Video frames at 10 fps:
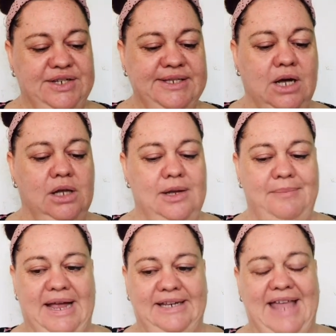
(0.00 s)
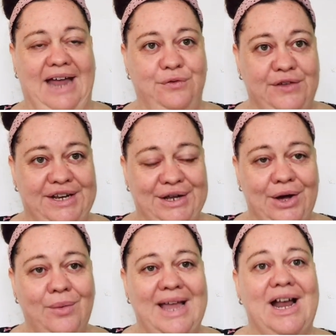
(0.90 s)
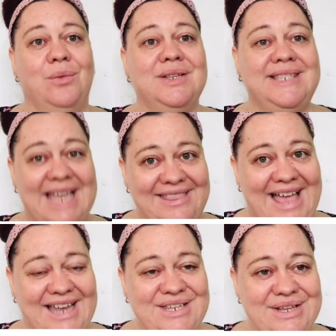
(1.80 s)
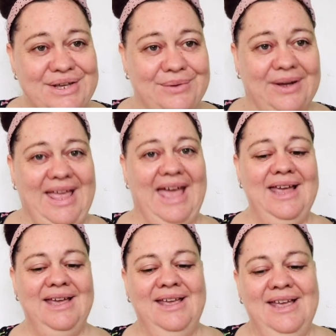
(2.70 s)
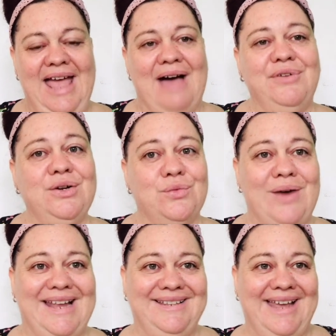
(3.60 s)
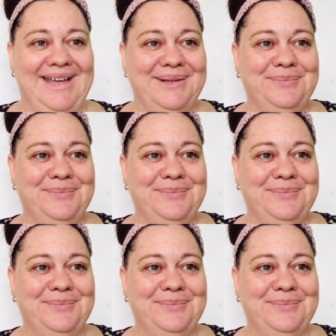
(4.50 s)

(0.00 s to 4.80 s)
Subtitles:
Sola made that video and I will send that to you, okay? Have a great day.